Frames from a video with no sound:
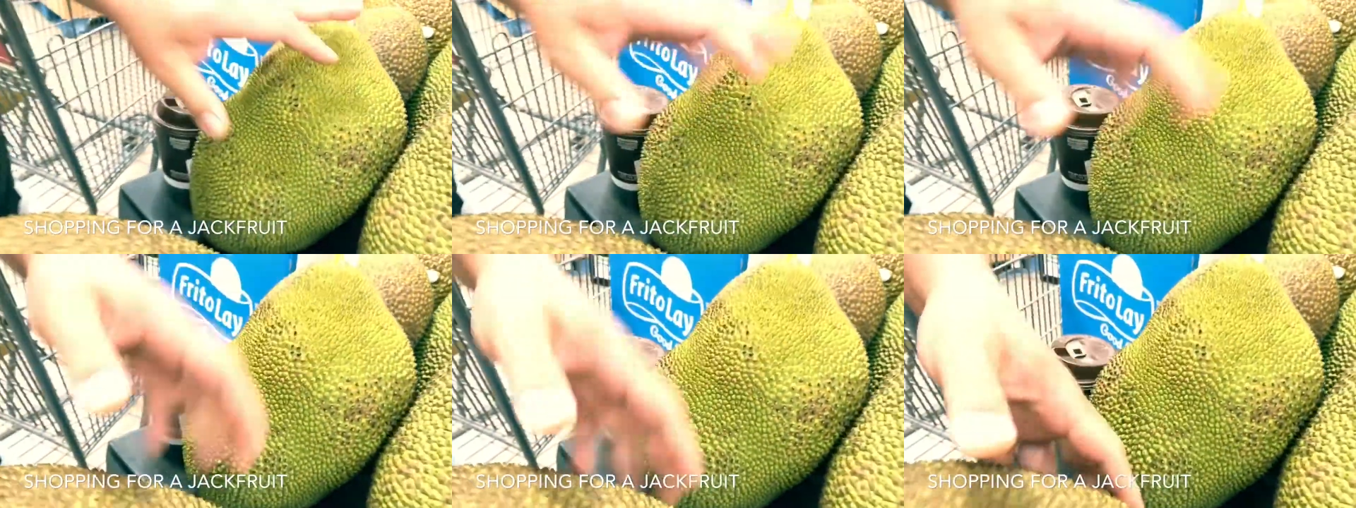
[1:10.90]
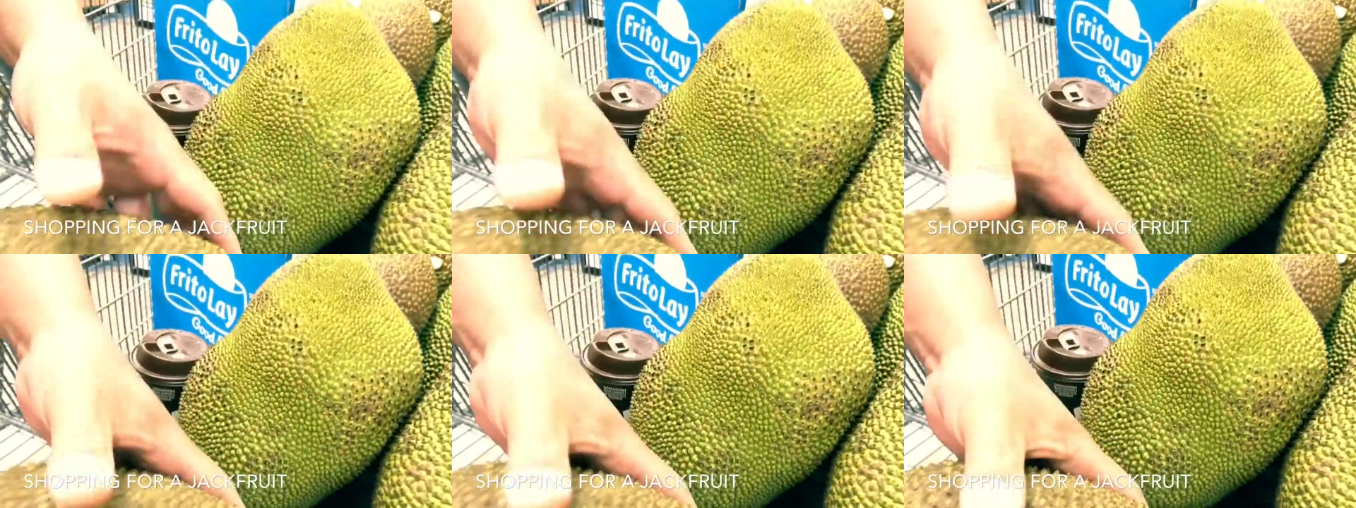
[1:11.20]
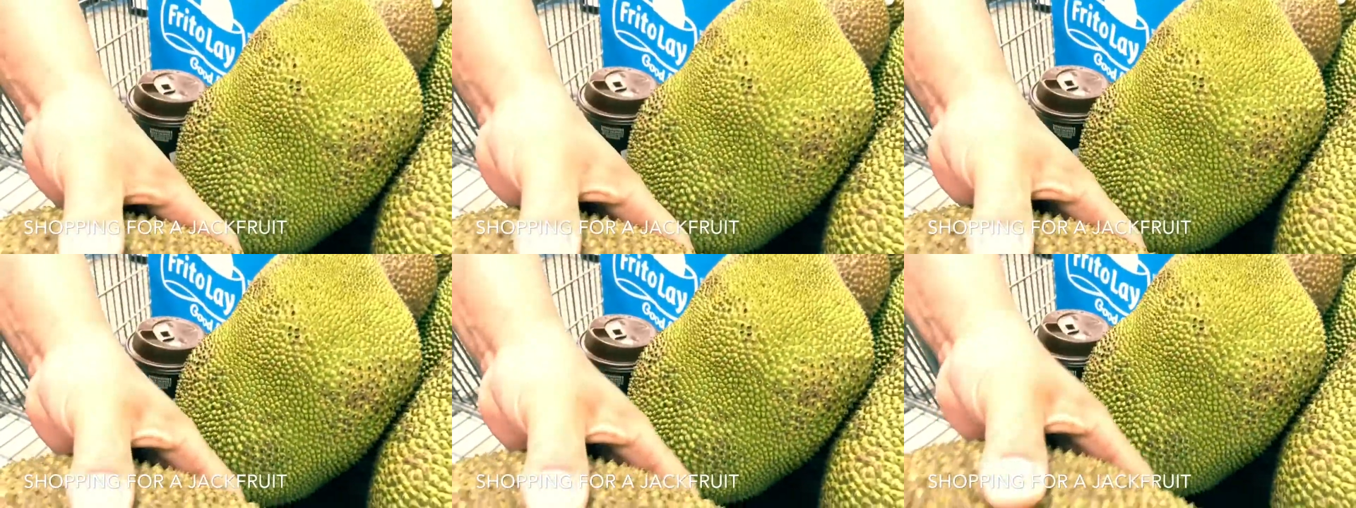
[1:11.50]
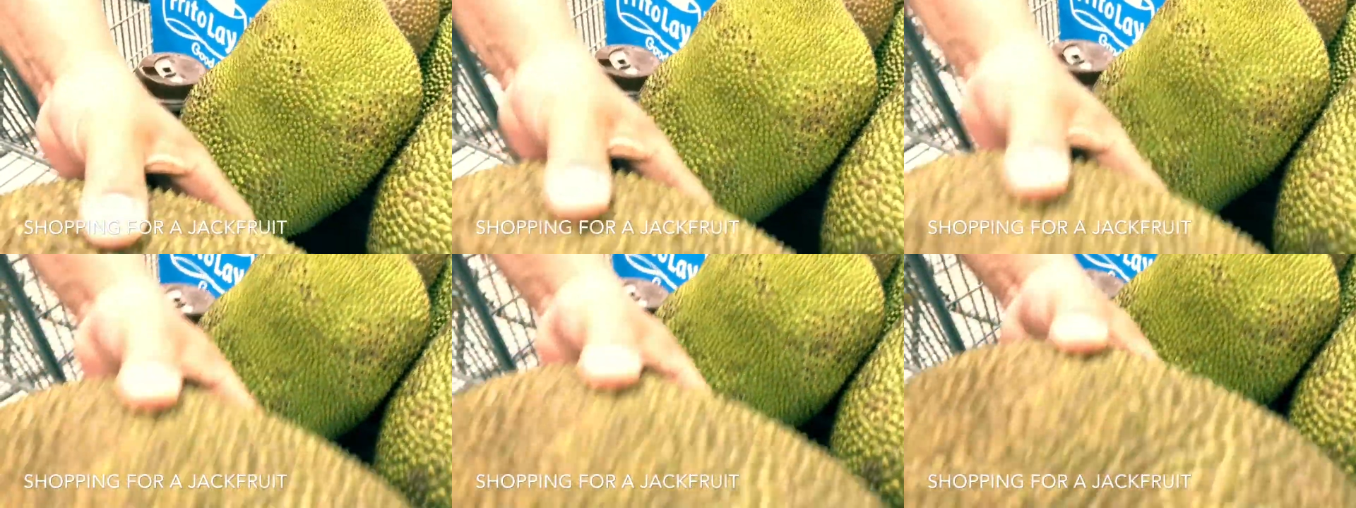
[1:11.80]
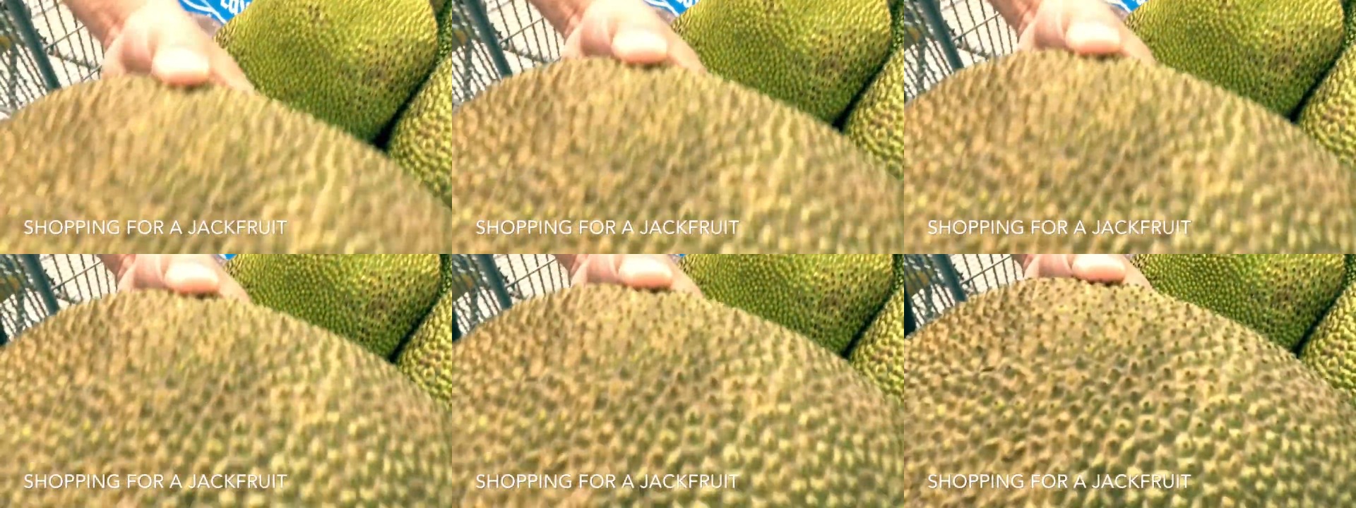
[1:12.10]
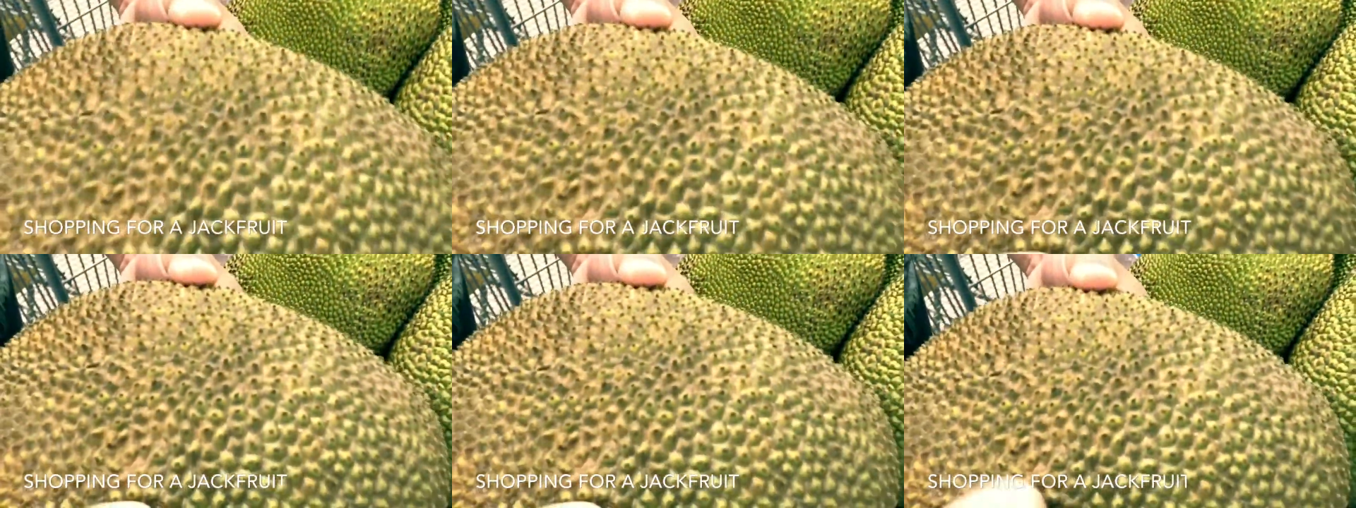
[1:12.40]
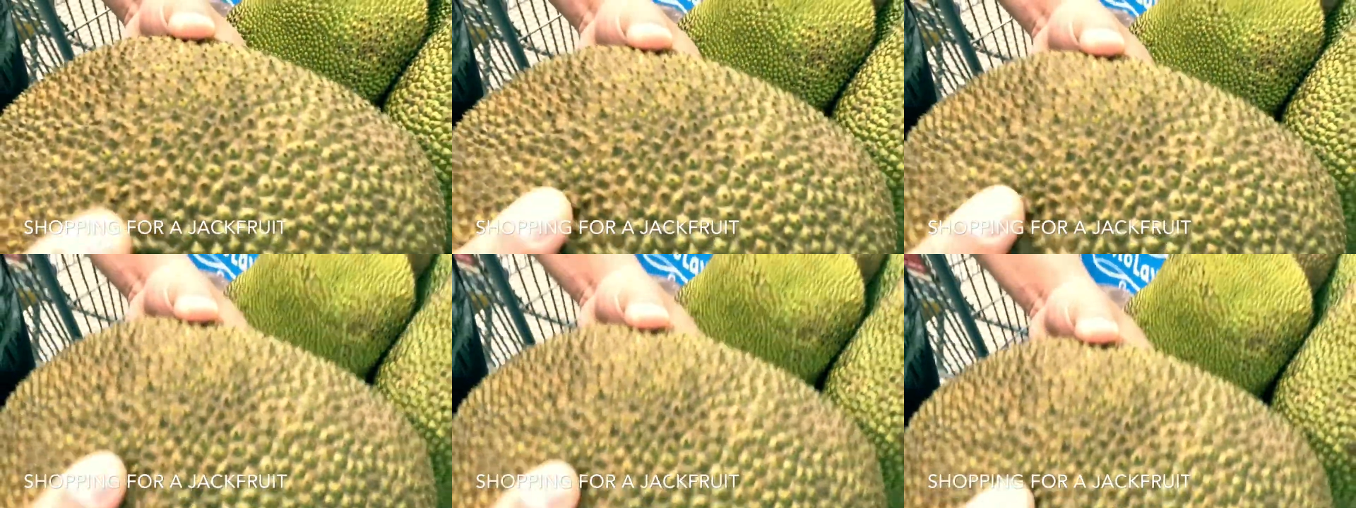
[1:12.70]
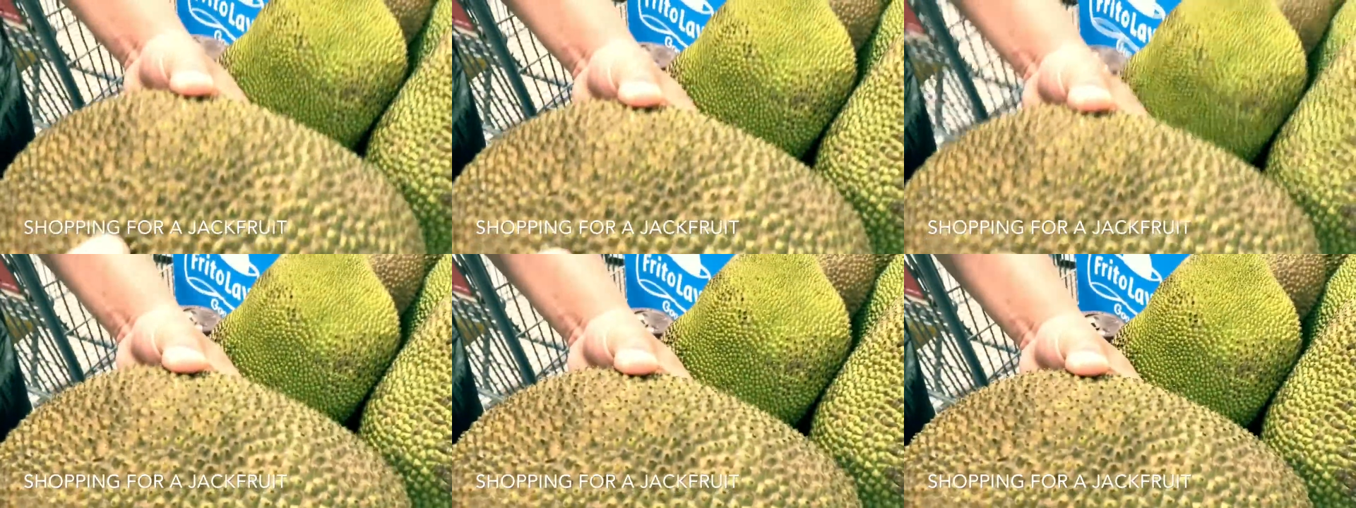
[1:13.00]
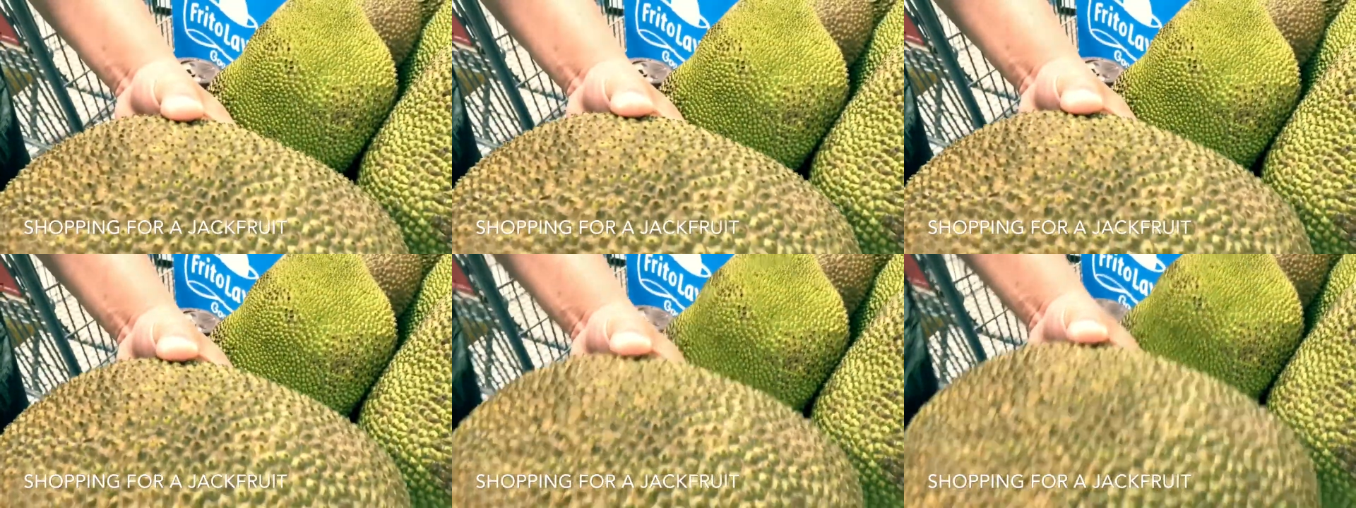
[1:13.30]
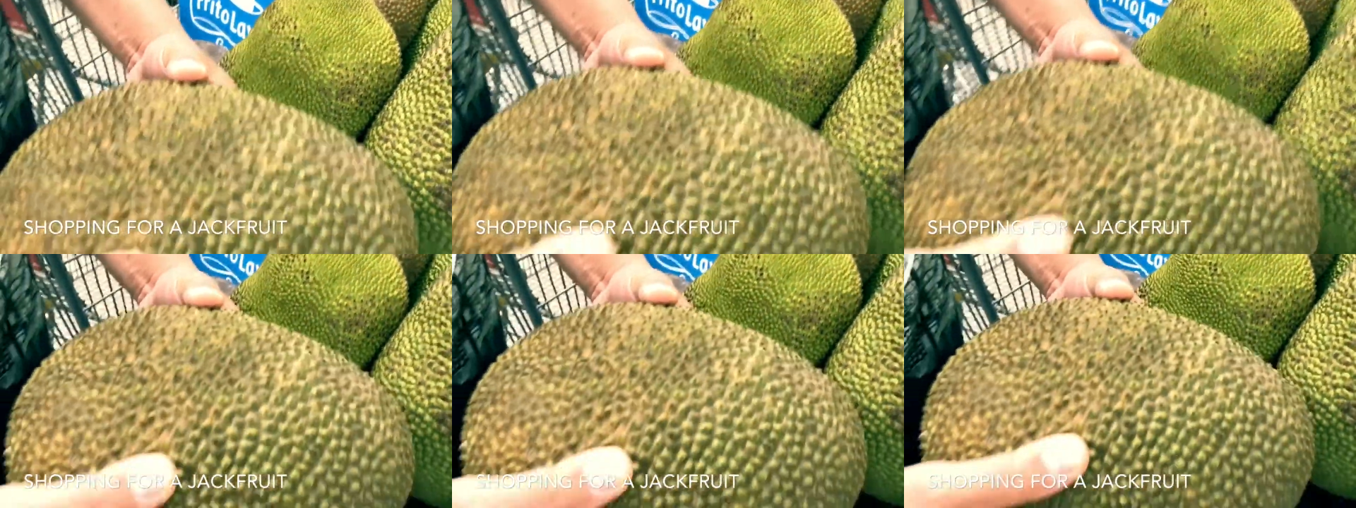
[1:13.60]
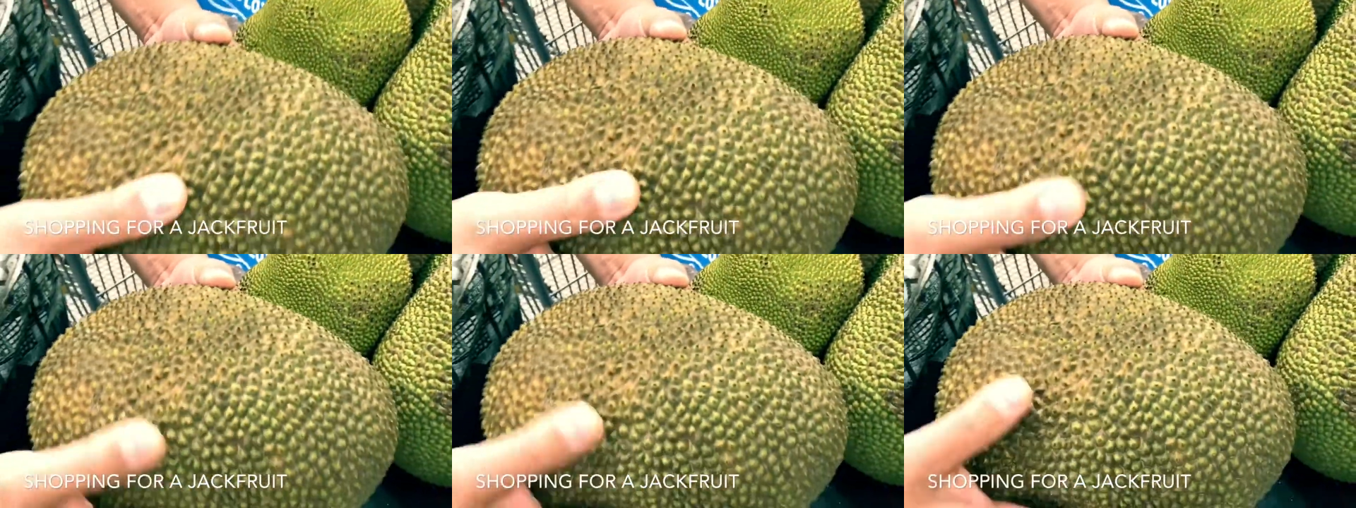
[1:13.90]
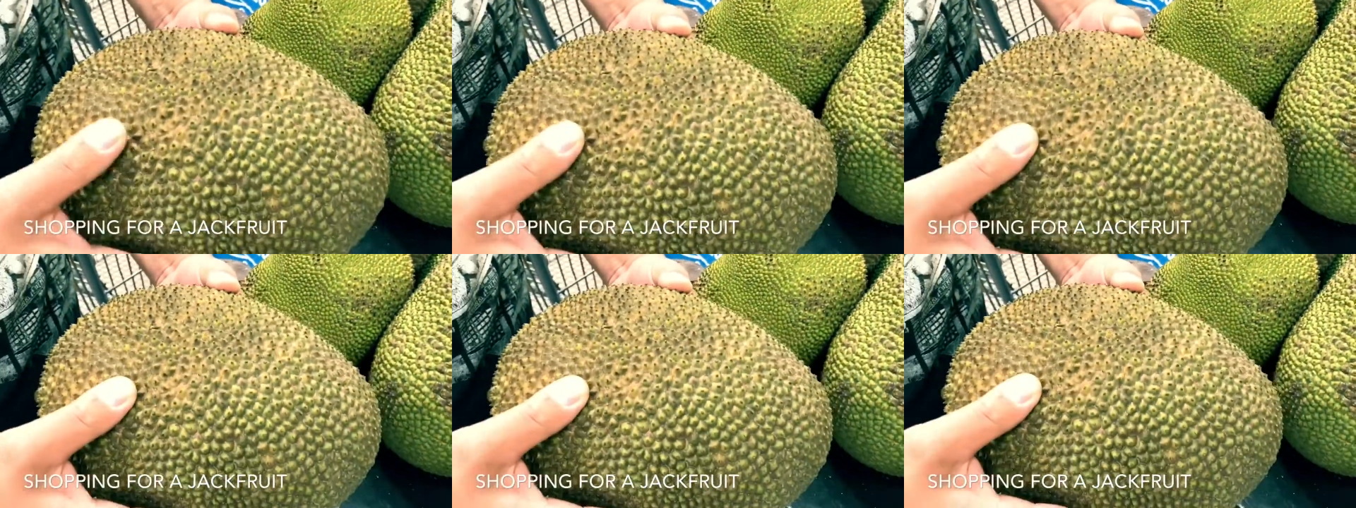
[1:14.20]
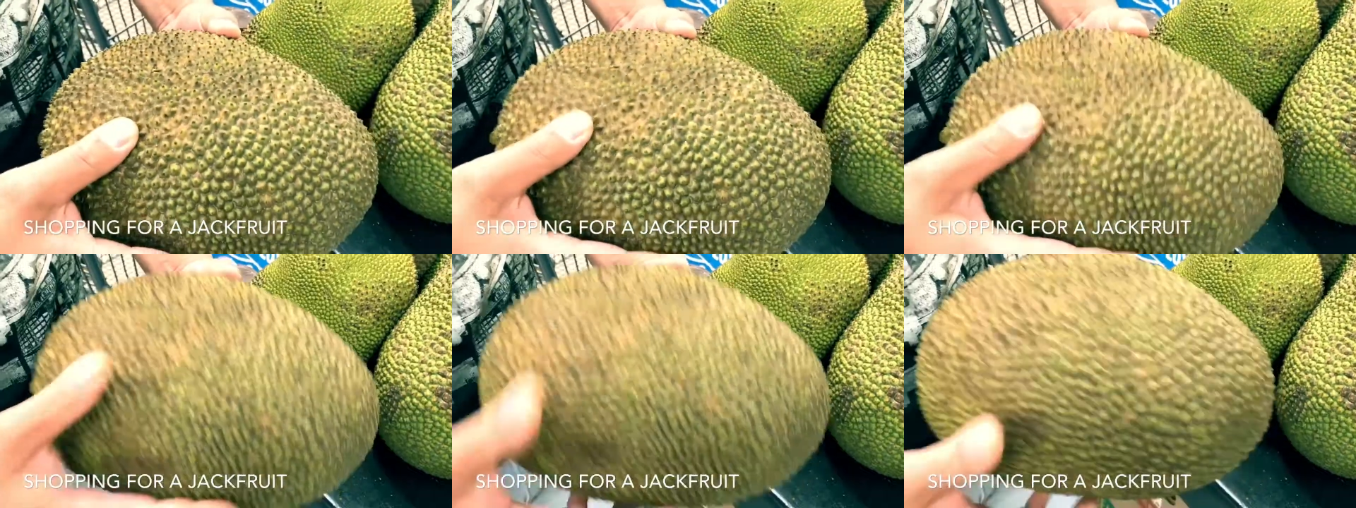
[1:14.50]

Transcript: Nobody's mouth can be seen.